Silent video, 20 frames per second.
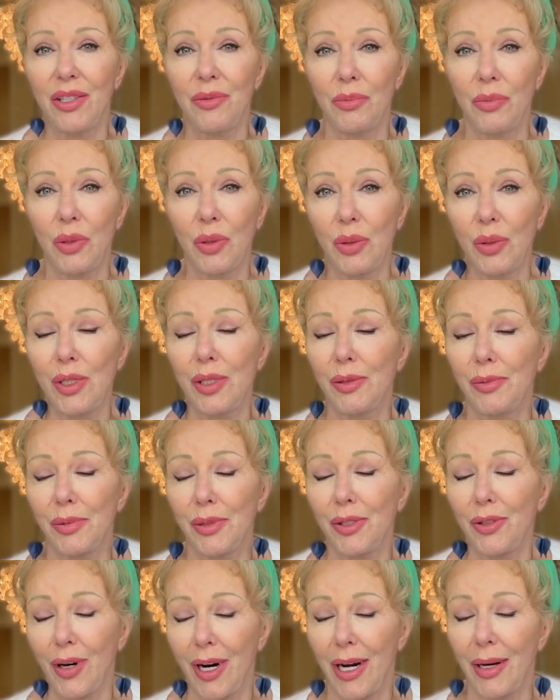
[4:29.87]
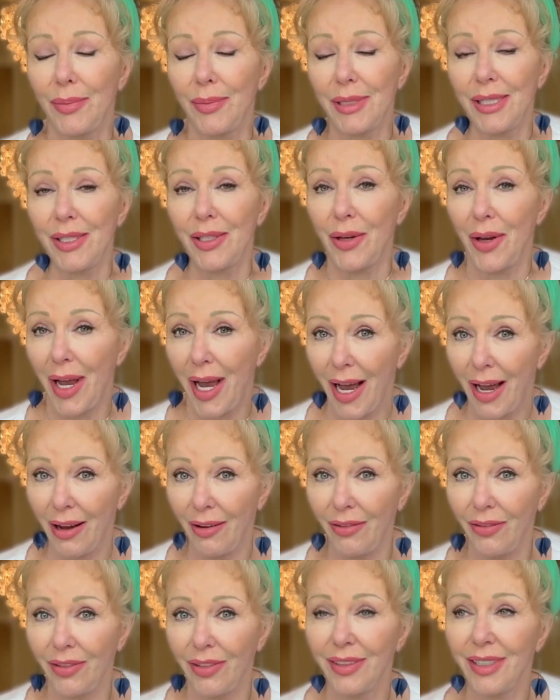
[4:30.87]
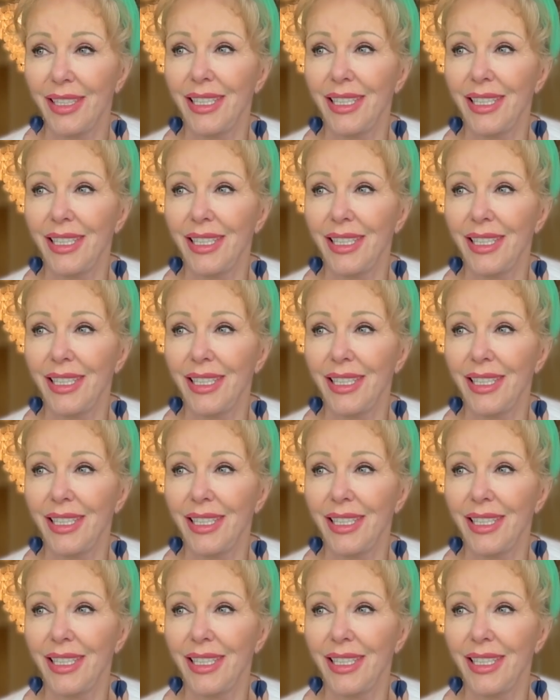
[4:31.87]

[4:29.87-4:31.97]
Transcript: the more subscribers you have,